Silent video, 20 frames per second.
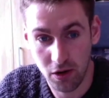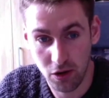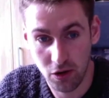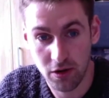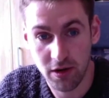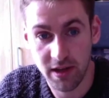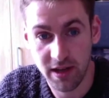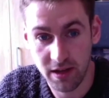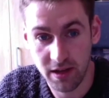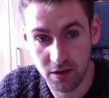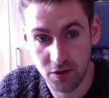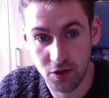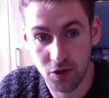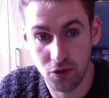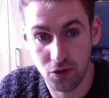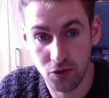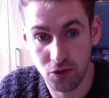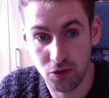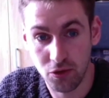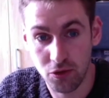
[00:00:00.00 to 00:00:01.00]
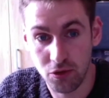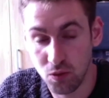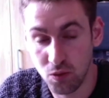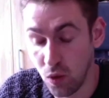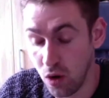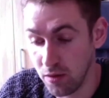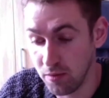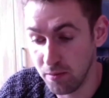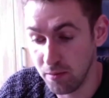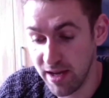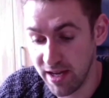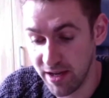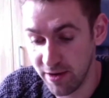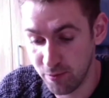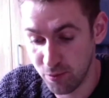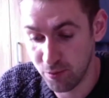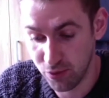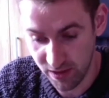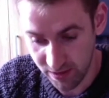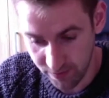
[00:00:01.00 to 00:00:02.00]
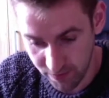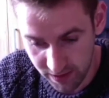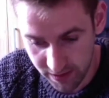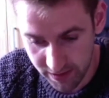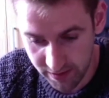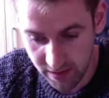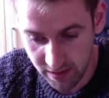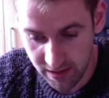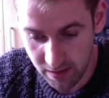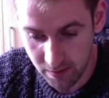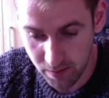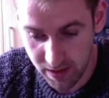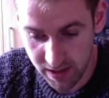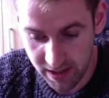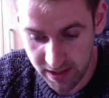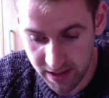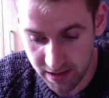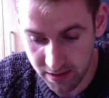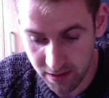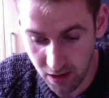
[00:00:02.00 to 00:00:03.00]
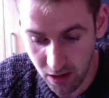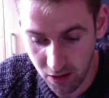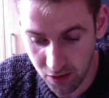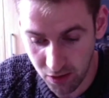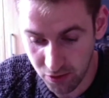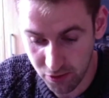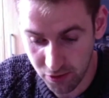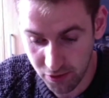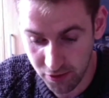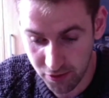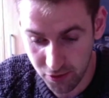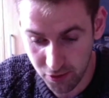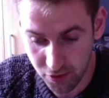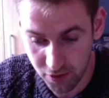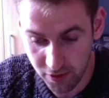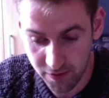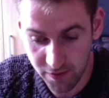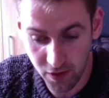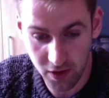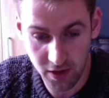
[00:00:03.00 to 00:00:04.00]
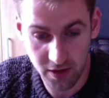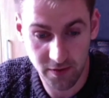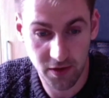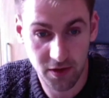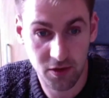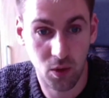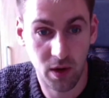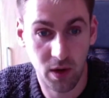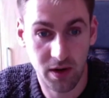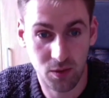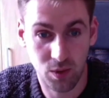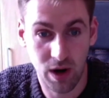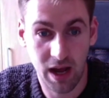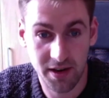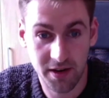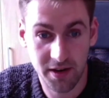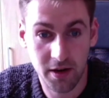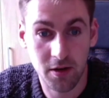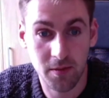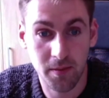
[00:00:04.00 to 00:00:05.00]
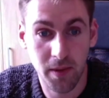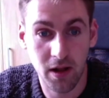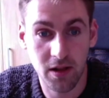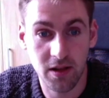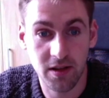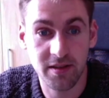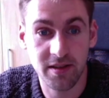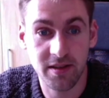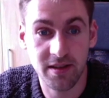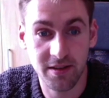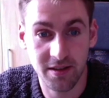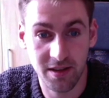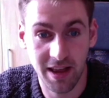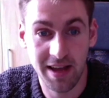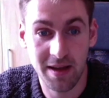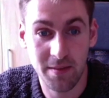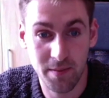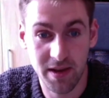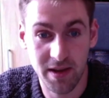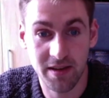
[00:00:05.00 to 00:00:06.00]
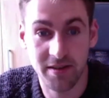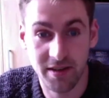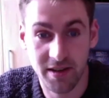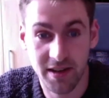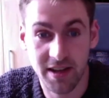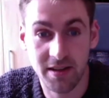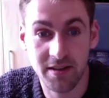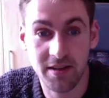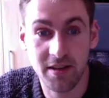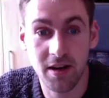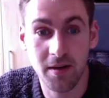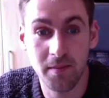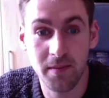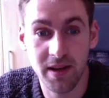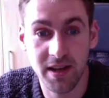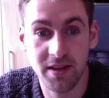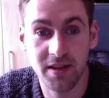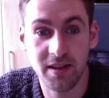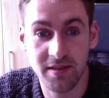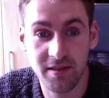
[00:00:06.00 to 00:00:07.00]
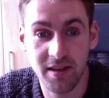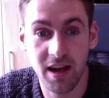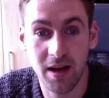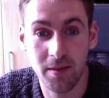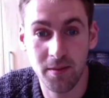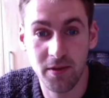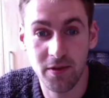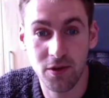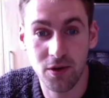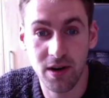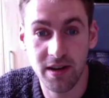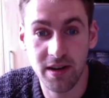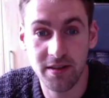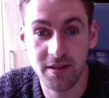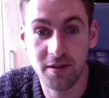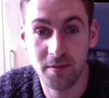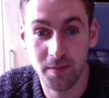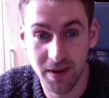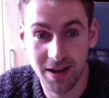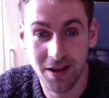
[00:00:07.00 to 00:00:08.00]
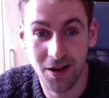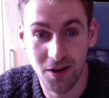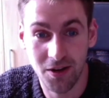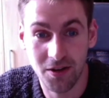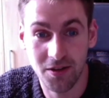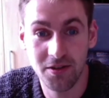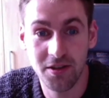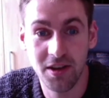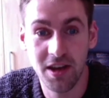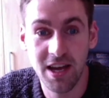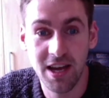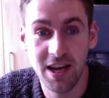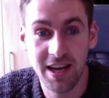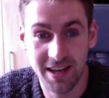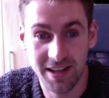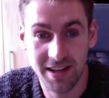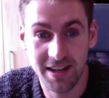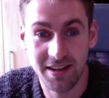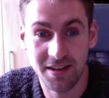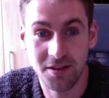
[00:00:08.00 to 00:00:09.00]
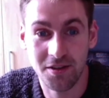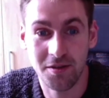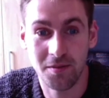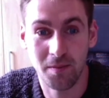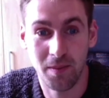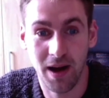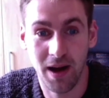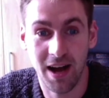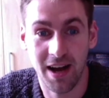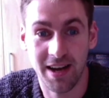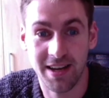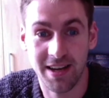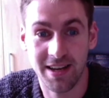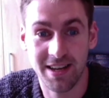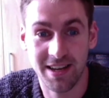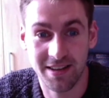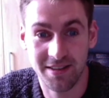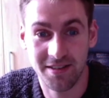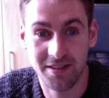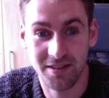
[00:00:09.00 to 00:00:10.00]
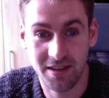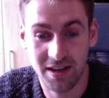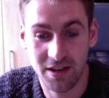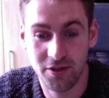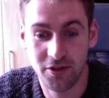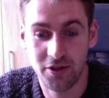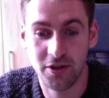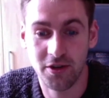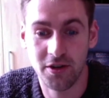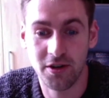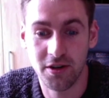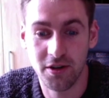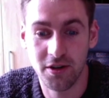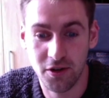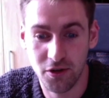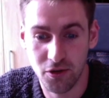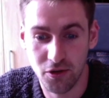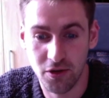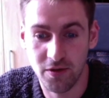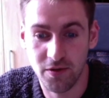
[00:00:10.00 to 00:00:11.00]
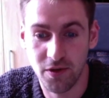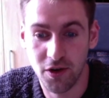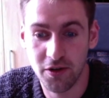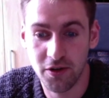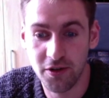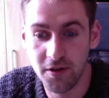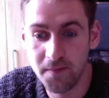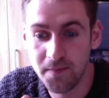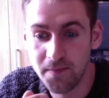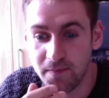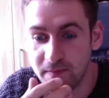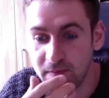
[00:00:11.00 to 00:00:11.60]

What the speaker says: looking to what may have previously been understood or thought of as quite radical policies like basic income in this time of crisis, because it is by its nature universal.